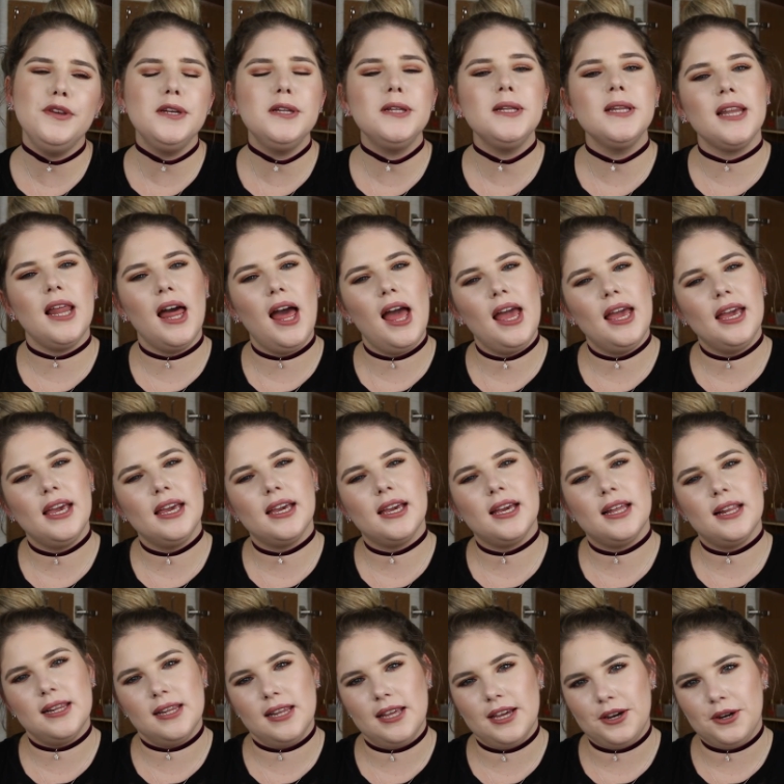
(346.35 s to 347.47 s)
like
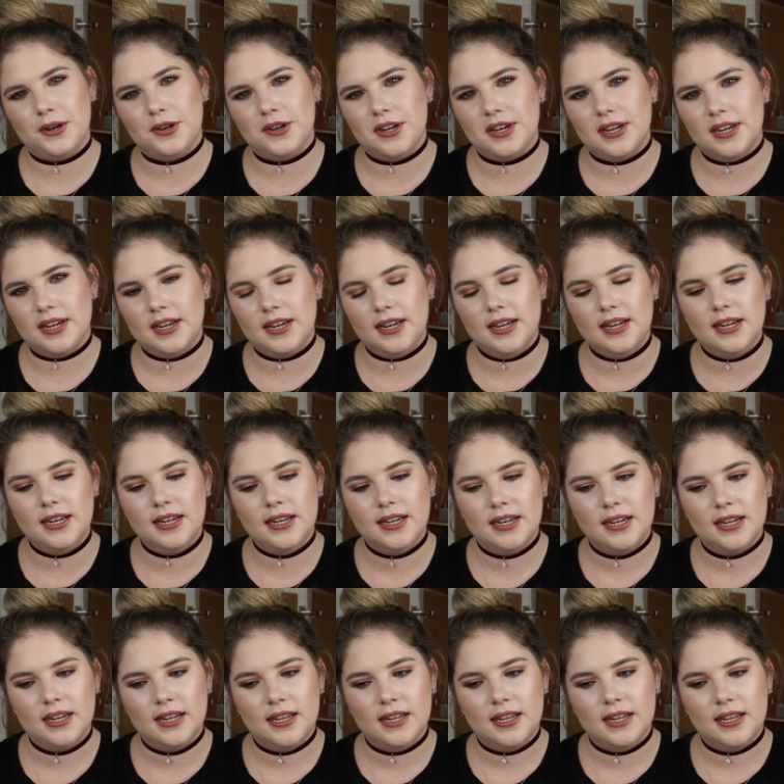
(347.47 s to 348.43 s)
Clary,